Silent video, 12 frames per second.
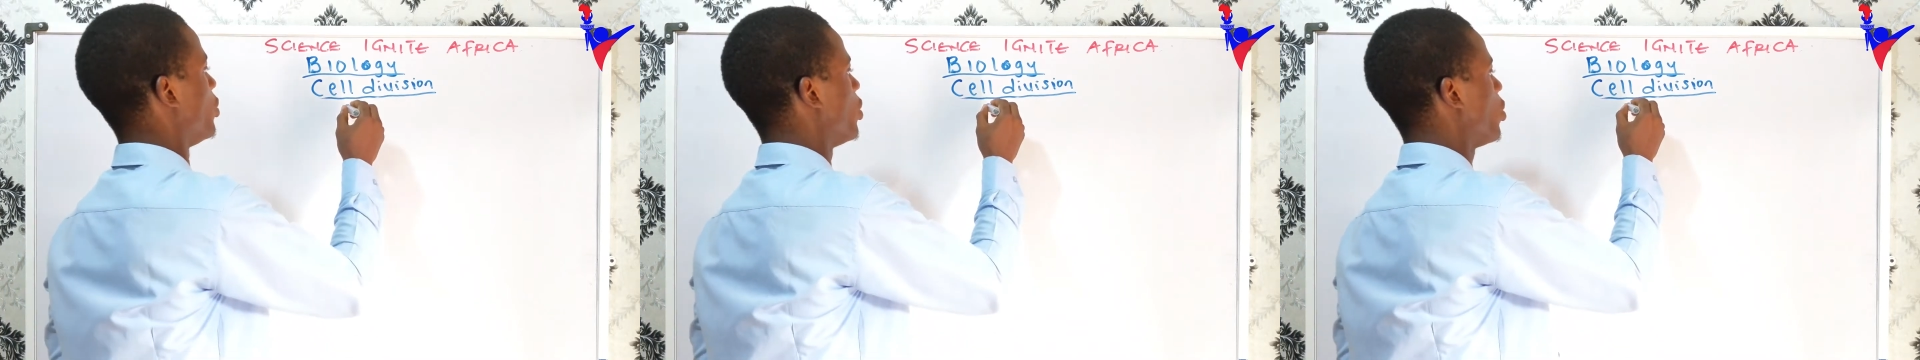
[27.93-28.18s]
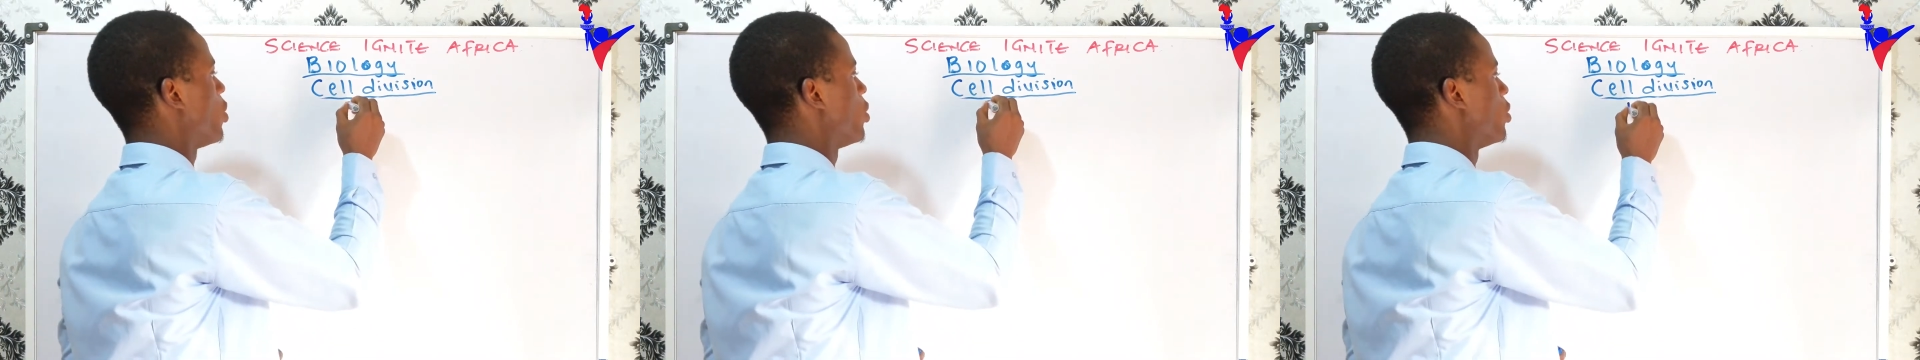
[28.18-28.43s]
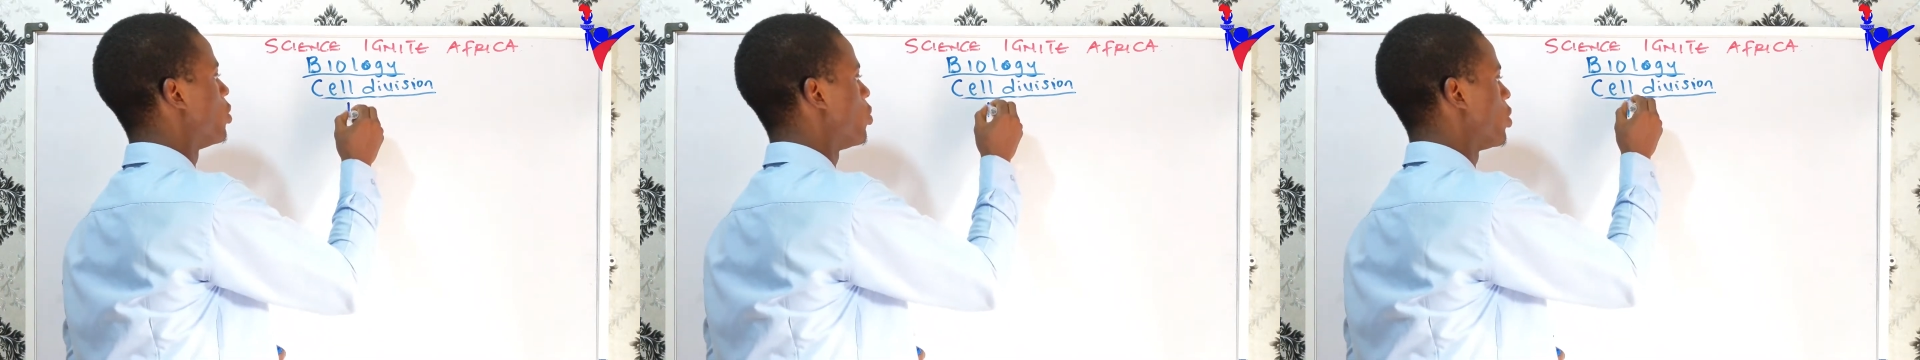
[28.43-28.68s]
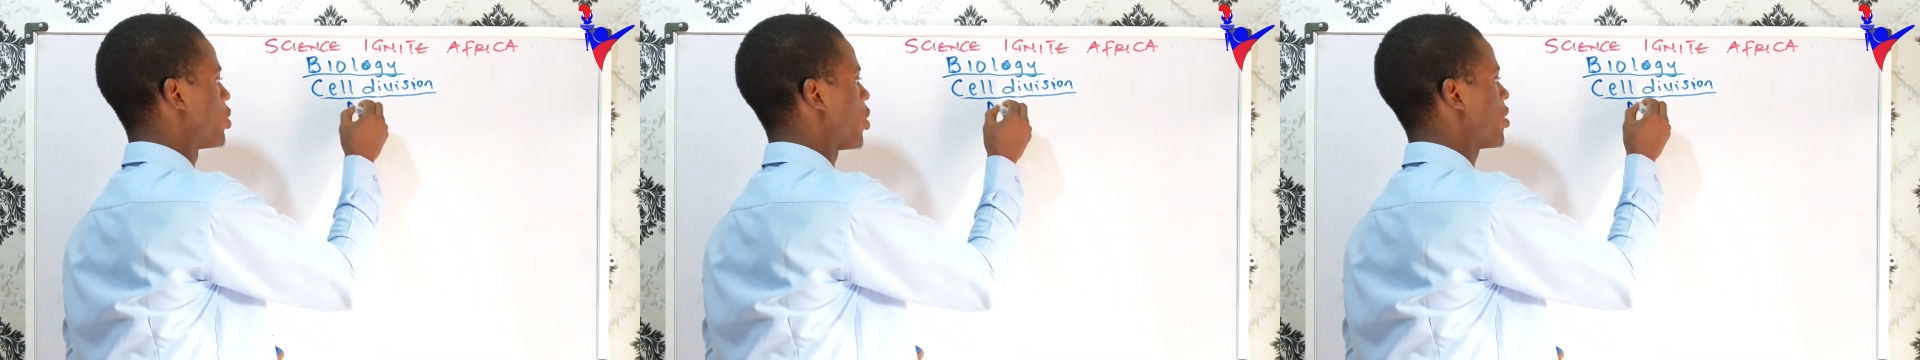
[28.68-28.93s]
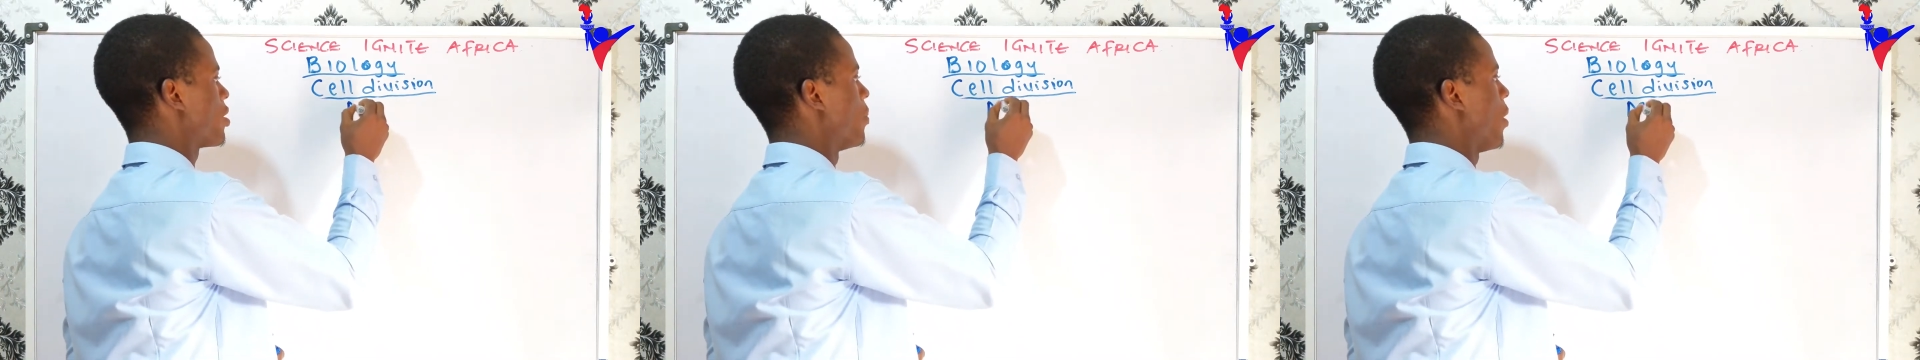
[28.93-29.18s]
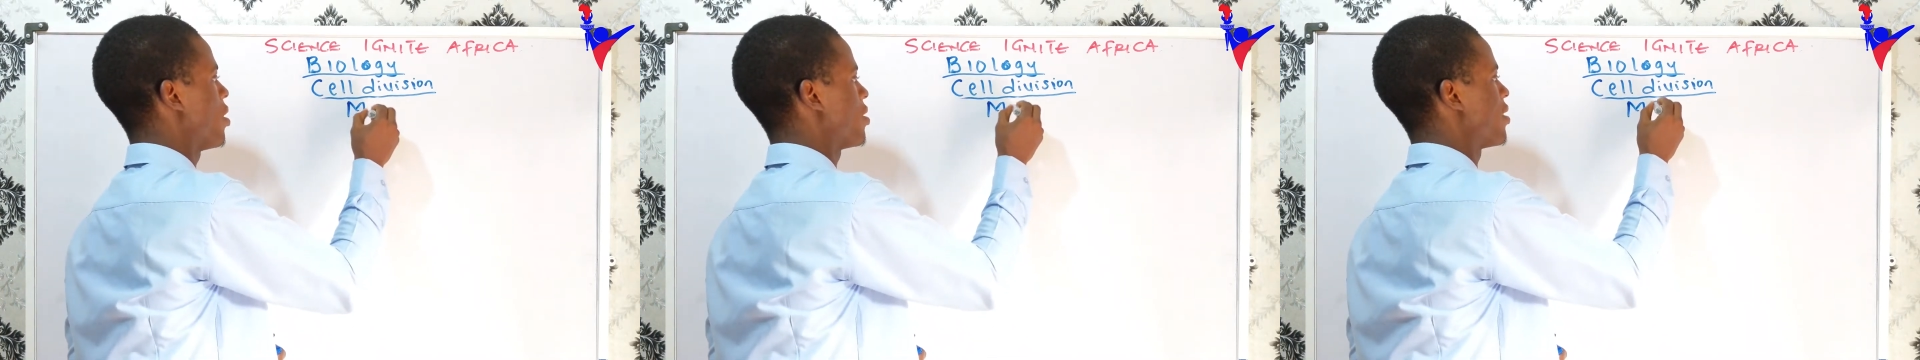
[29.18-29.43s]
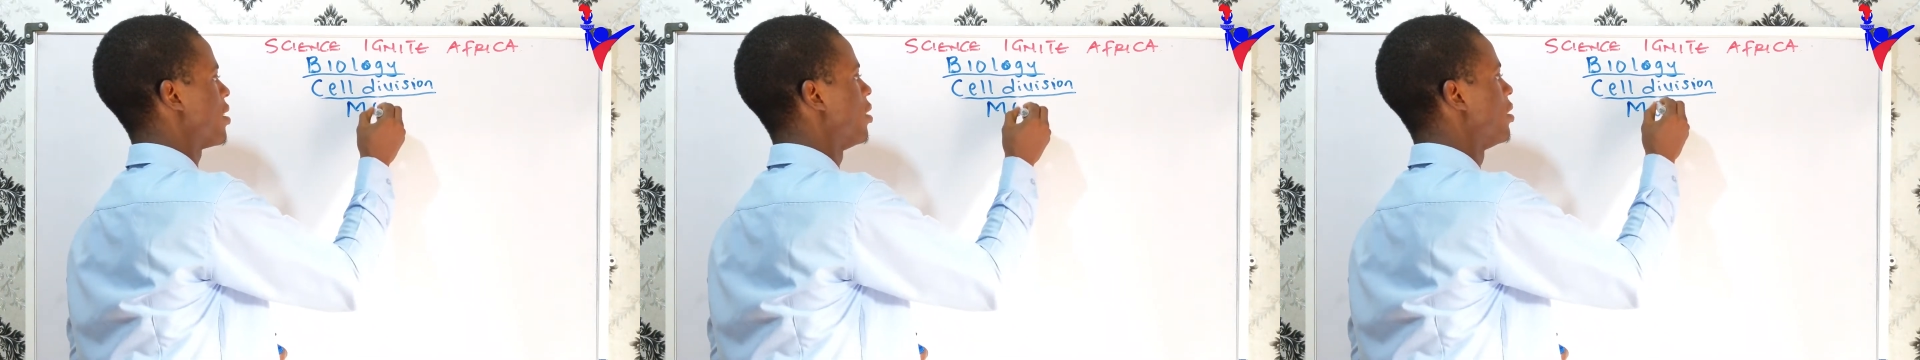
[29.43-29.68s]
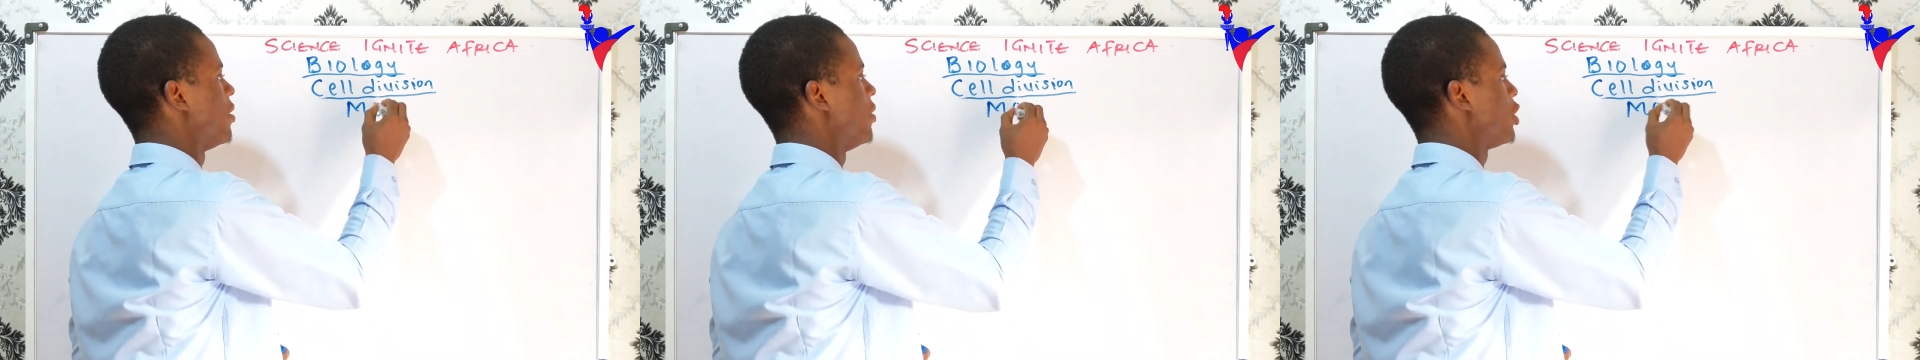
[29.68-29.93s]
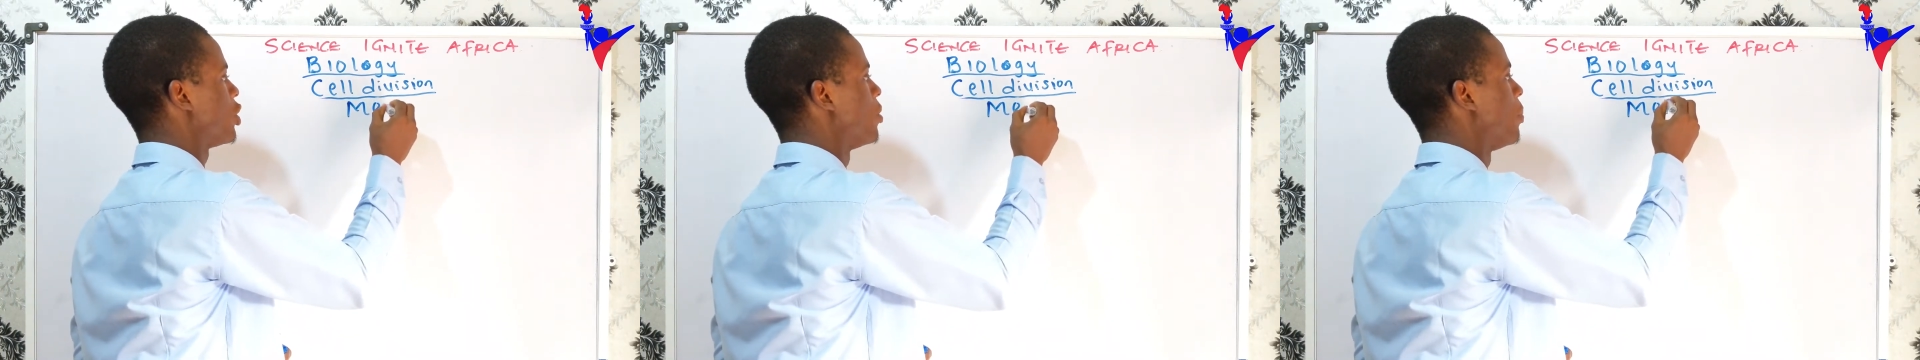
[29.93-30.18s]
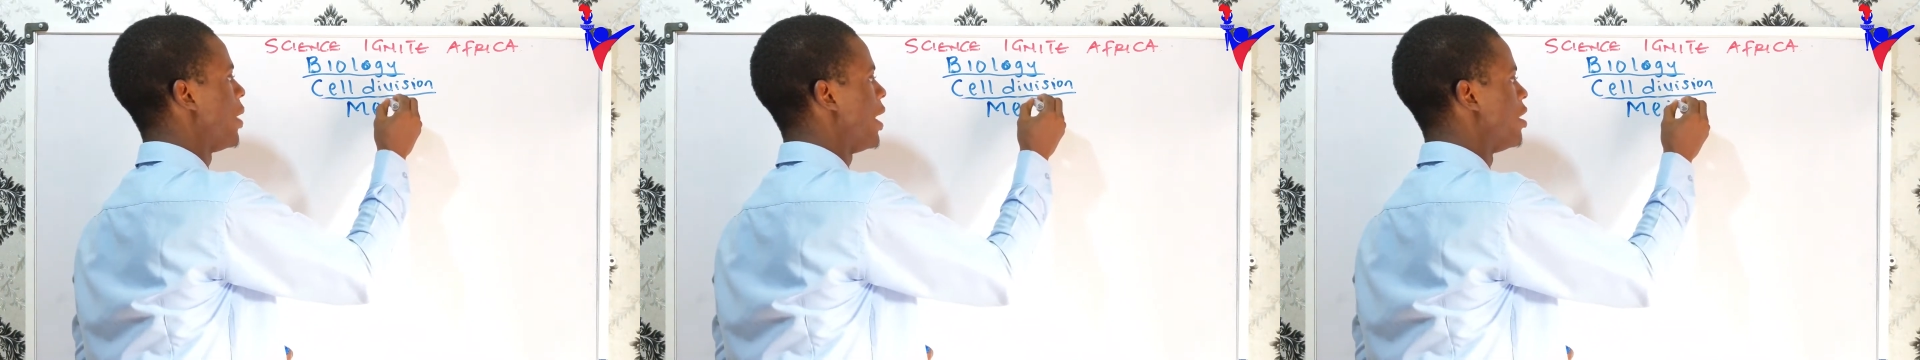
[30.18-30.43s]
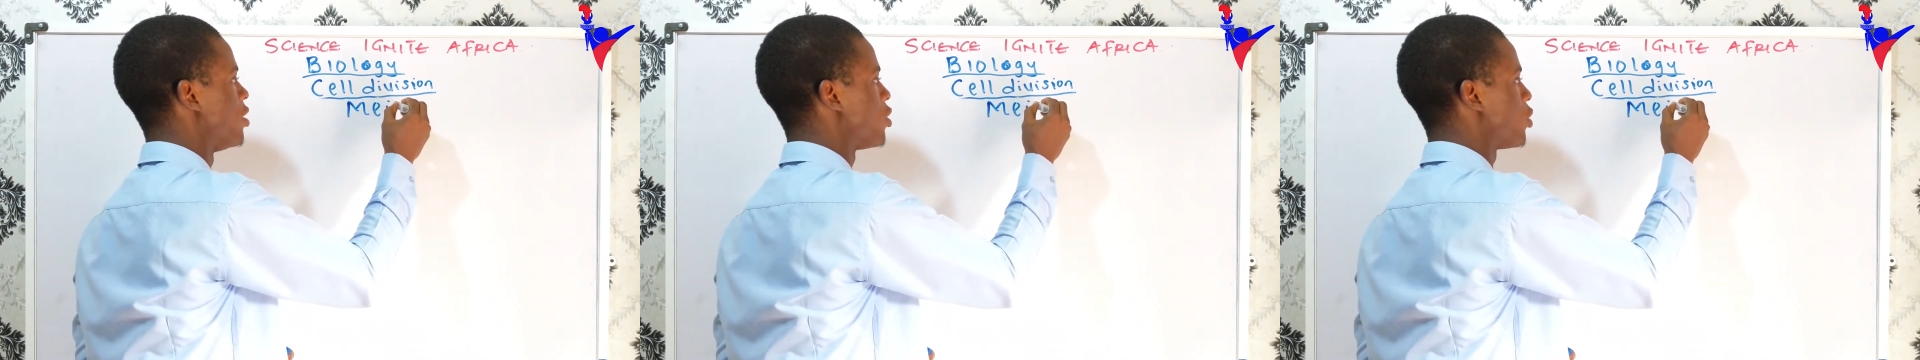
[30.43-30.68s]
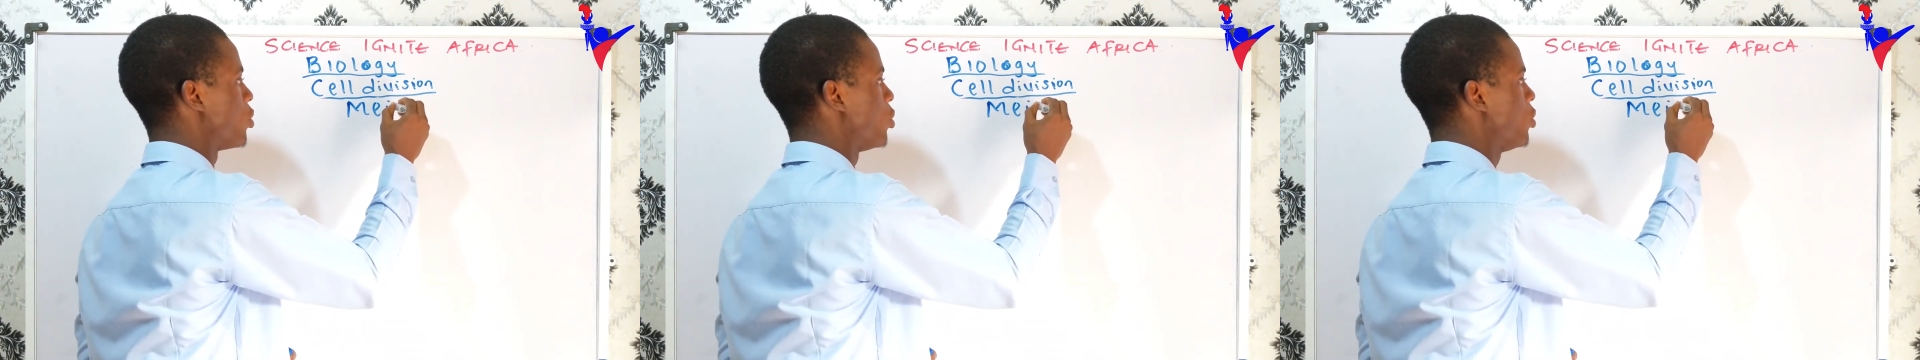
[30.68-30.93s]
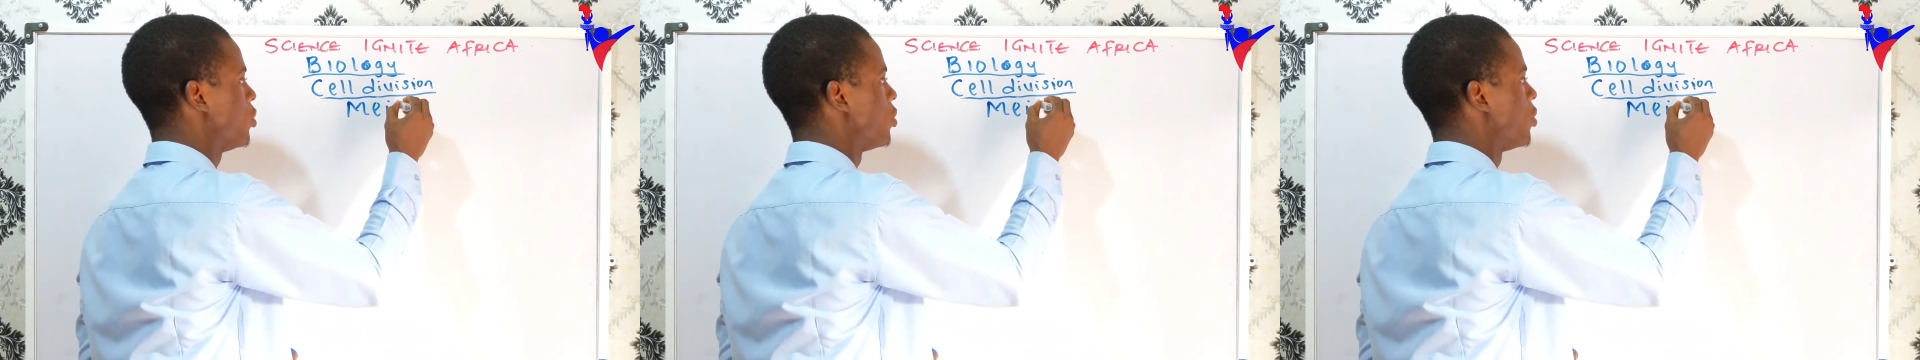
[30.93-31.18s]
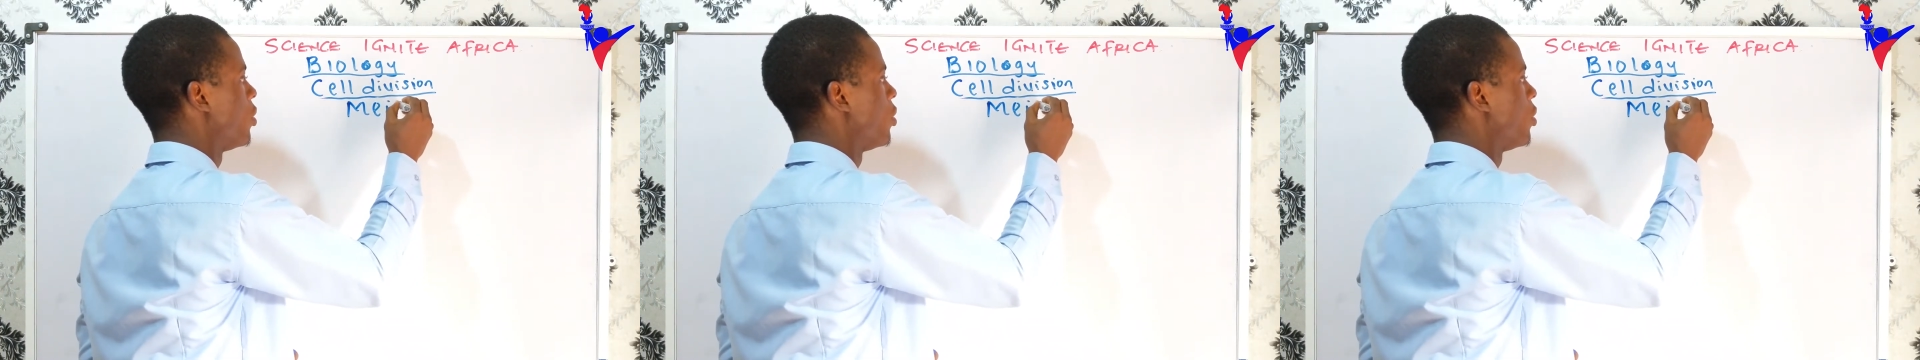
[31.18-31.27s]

we talked about cell division being two